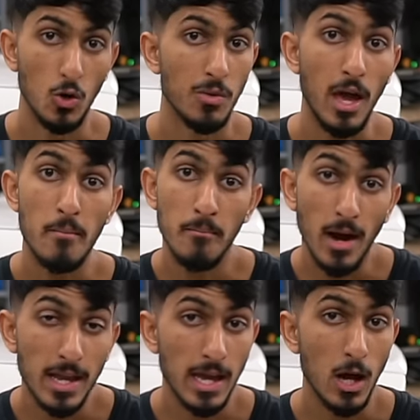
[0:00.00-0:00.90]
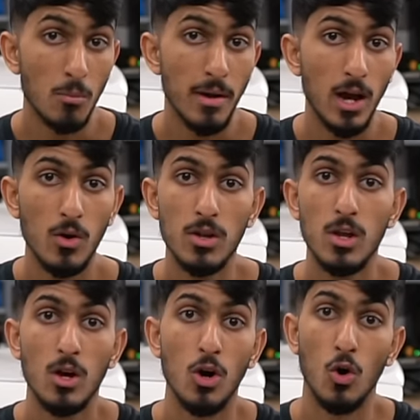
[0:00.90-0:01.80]
know that might help out
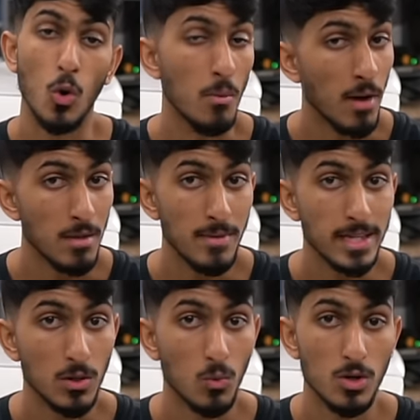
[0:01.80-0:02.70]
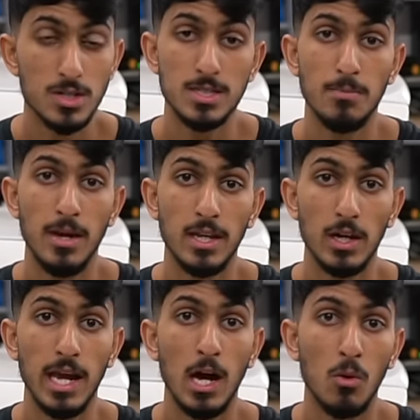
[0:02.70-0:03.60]
uh, or it might make it worse depending
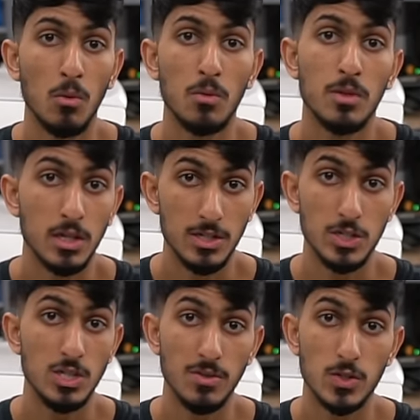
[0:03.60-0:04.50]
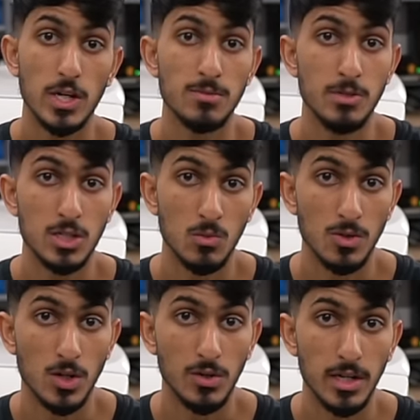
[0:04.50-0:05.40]
on how the condition of the transmission
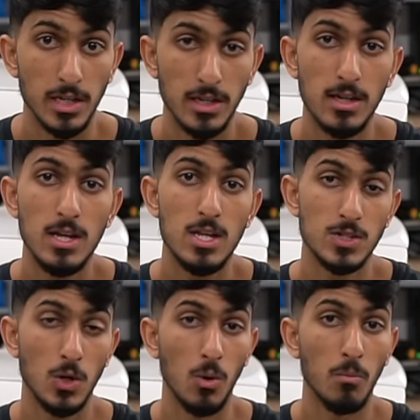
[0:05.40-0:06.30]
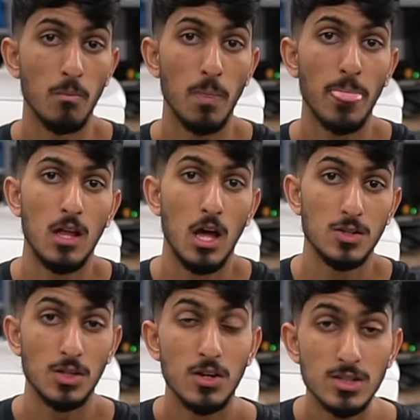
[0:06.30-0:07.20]
was already. So,
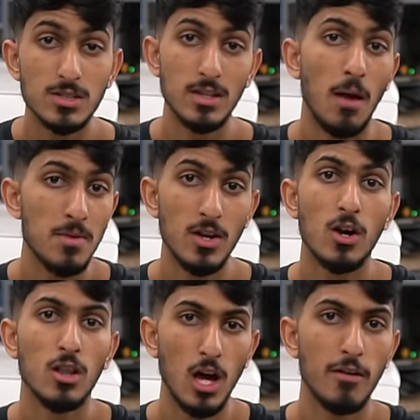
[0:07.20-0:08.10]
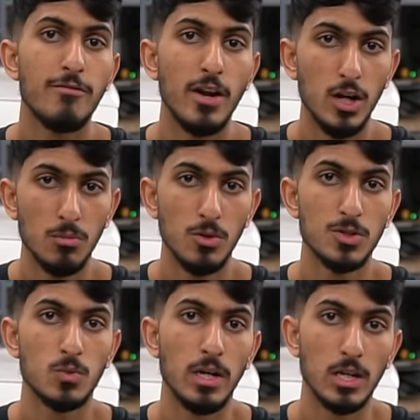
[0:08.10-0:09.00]
so there's, I mean, there are a lot of
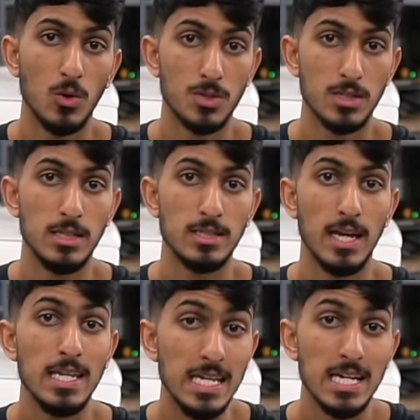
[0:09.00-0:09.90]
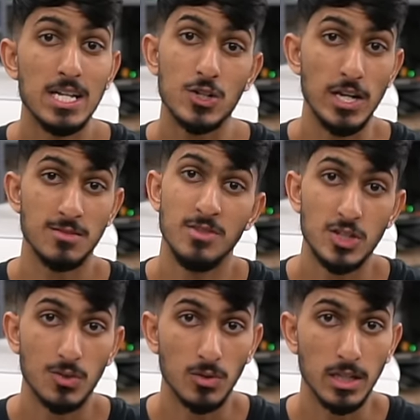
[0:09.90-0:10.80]
variables when it goes into any
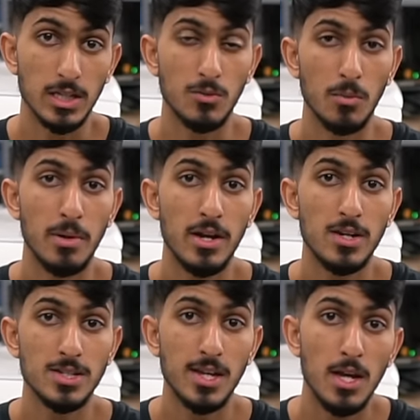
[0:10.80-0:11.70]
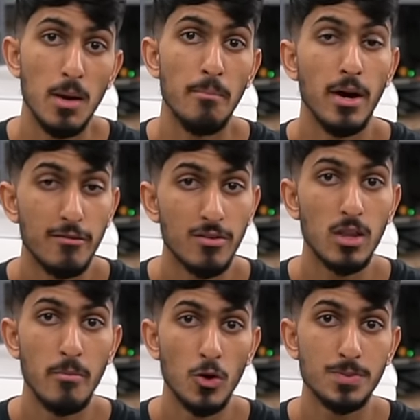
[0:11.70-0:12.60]
transmission related repairs, but for
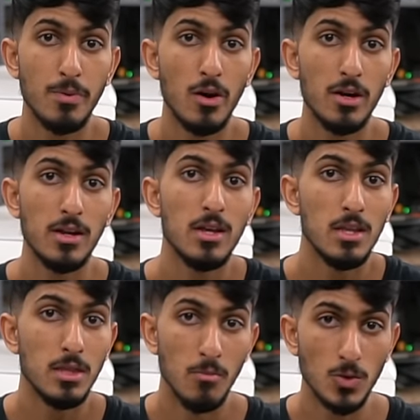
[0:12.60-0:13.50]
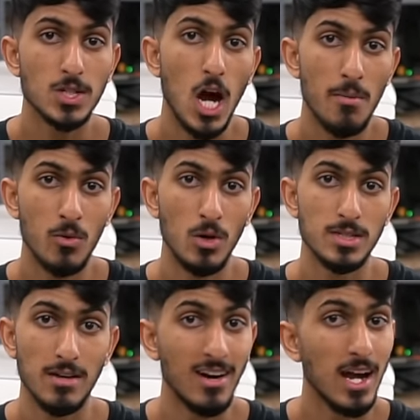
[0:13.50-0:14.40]
the most part, the most common
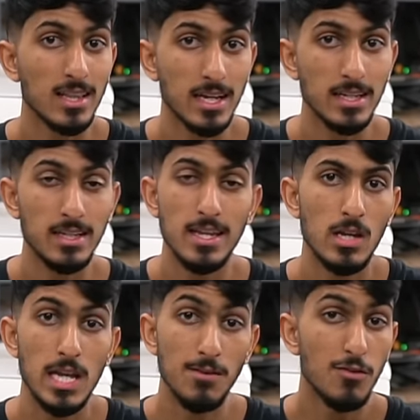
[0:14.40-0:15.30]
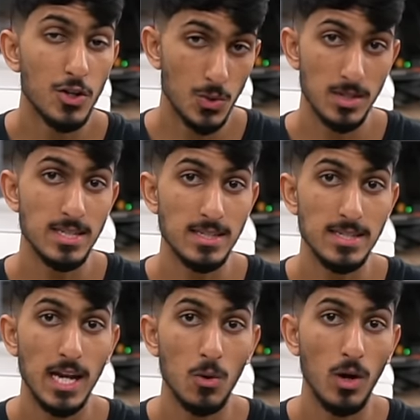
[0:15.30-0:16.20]
ones I've highlighted even if you're doing this at the
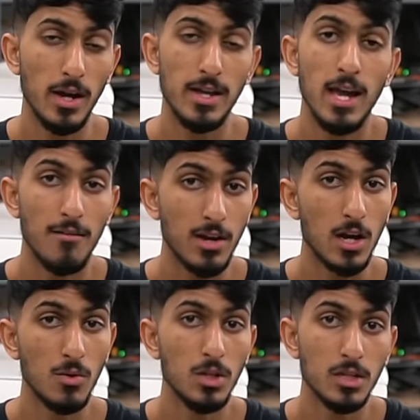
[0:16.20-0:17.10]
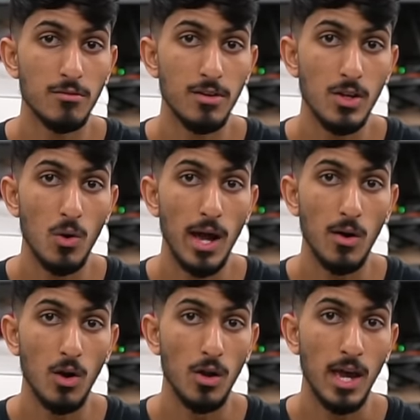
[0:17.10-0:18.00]
DIY, I've got a really good video
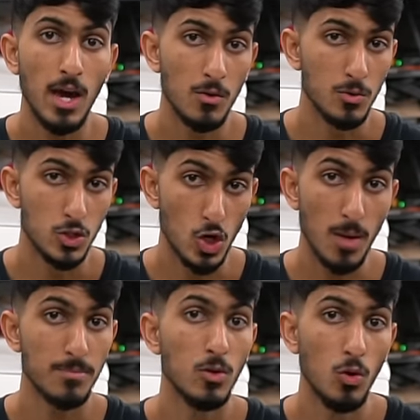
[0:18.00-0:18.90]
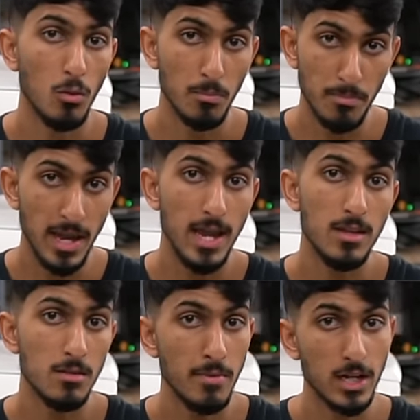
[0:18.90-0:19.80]
out on how to drop the whole
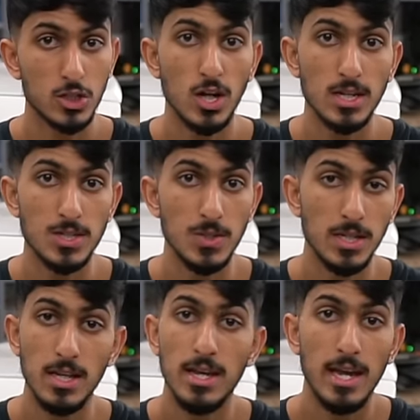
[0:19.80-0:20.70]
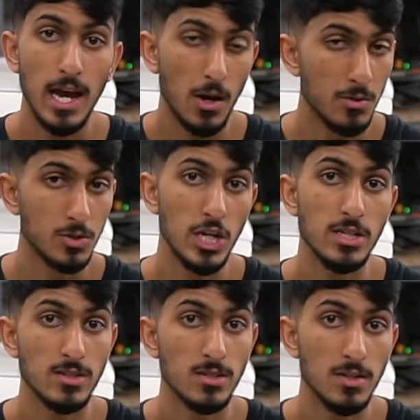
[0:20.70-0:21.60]
pan, the mechatronics unit, how to
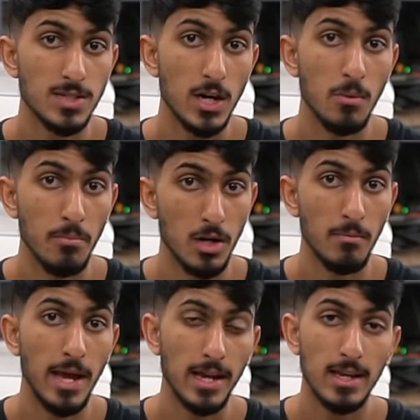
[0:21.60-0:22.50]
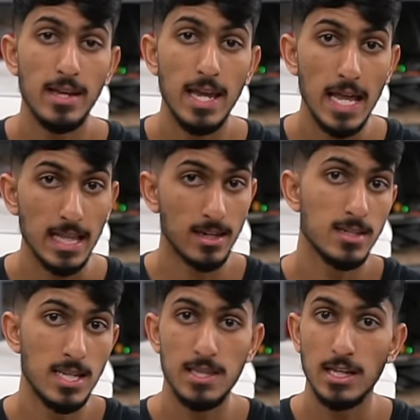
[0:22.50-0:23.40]
change the sleeves out and put it back. And like I
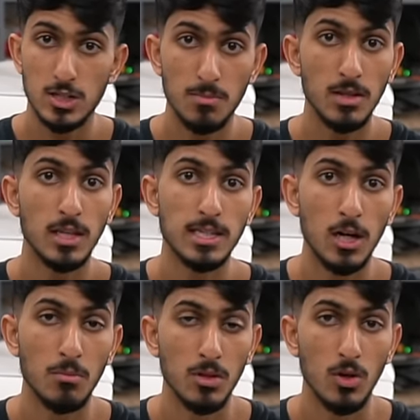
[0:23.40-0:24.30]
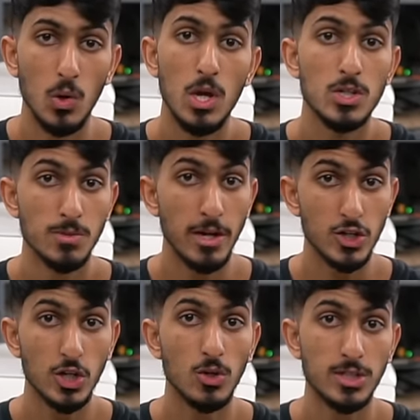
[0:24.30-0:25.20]
said, that should be linked down below, so make
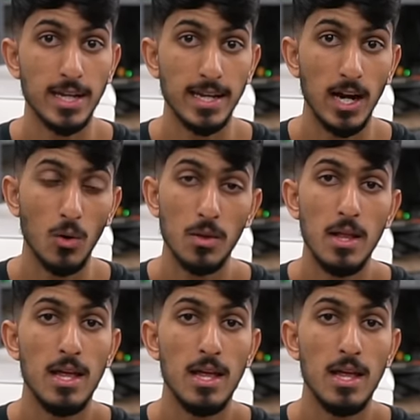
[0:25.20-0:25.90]
sure you go check it out.